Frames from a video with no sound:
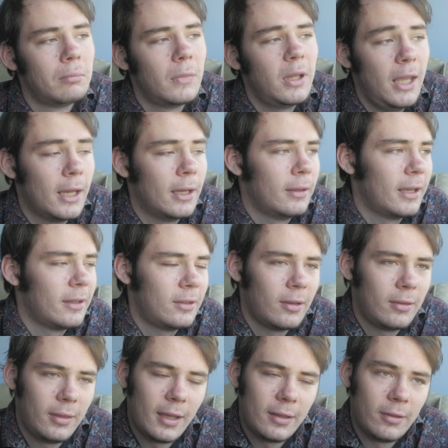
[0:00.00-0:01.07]

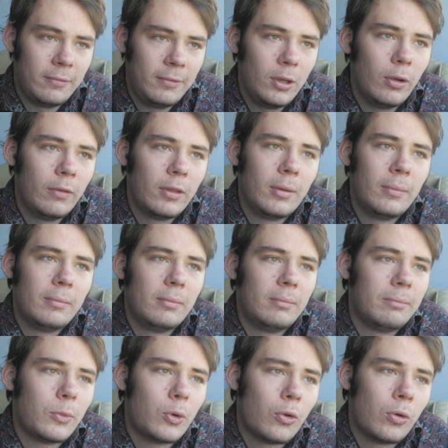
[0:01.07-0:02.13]
that's a few of the
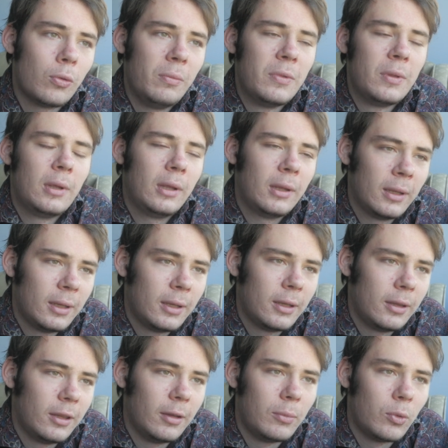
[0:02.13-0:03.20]
more
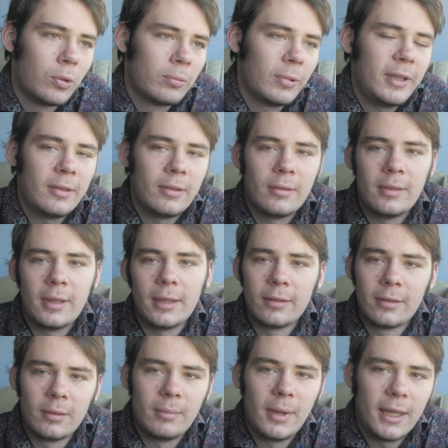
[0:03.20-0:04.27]
recent
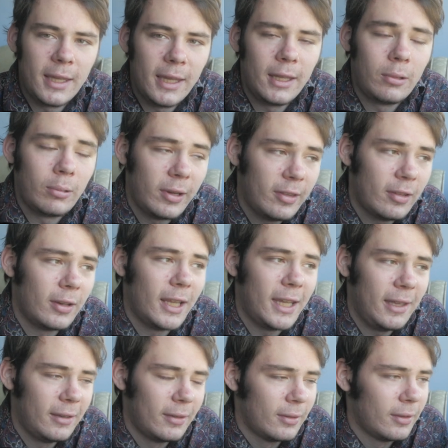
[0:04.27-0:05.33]
things that make it
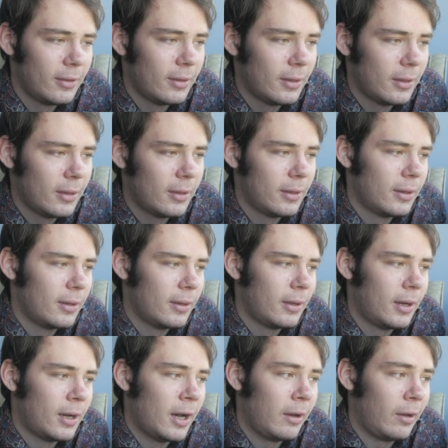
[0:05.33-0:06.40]
increasingly
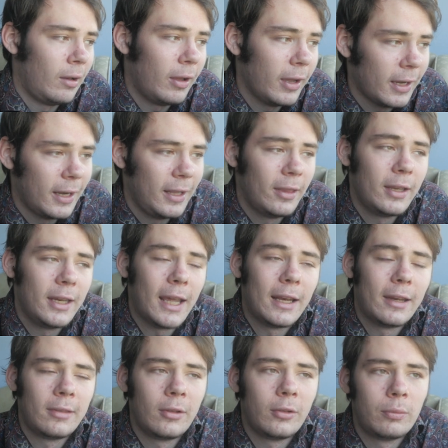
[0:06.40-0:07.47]
unlikely that
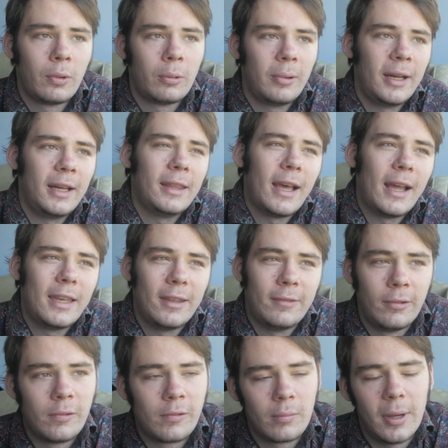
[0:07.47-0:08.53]
Neanderthals were really that
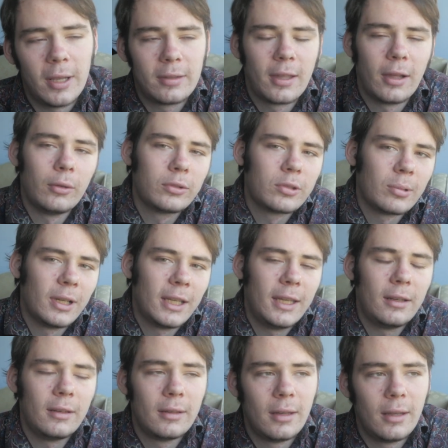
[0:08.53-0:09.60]
different from us culturally
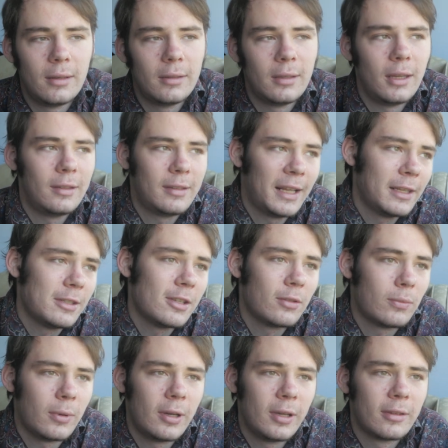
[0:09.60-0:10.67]
and
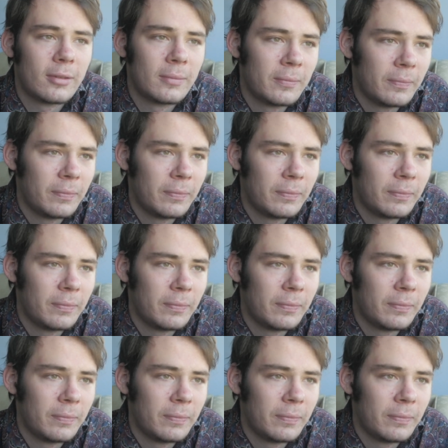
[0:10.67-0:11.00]
intelligence-wise.